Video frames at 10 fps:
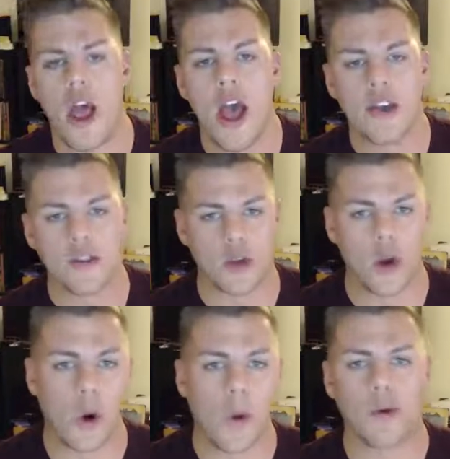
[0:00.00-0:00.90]

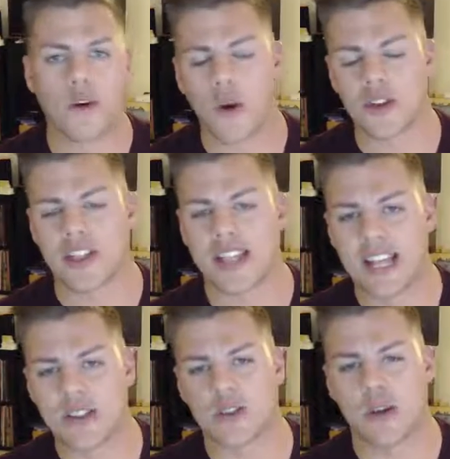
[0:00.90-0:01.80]
So Kroxa
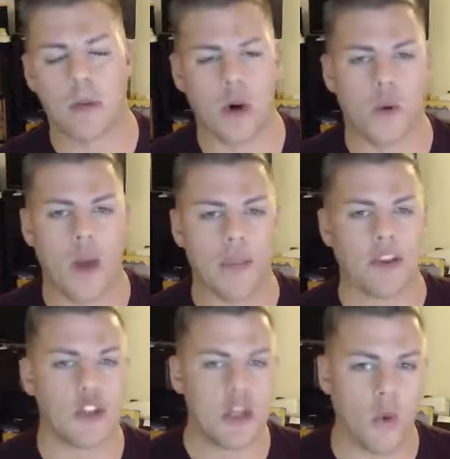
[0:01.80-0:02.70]
lands somewhere around the
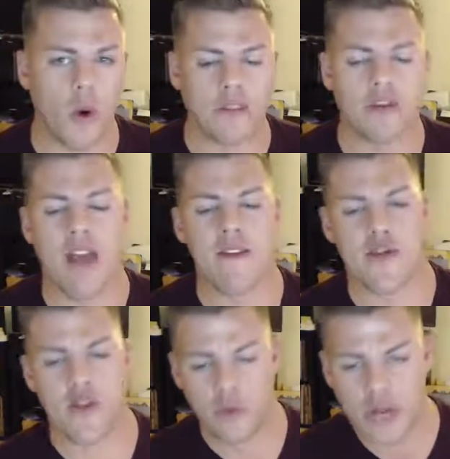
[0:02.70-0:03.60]

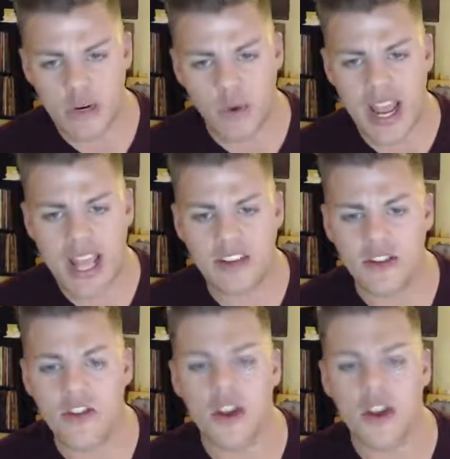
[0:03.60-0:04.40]
2.53 range.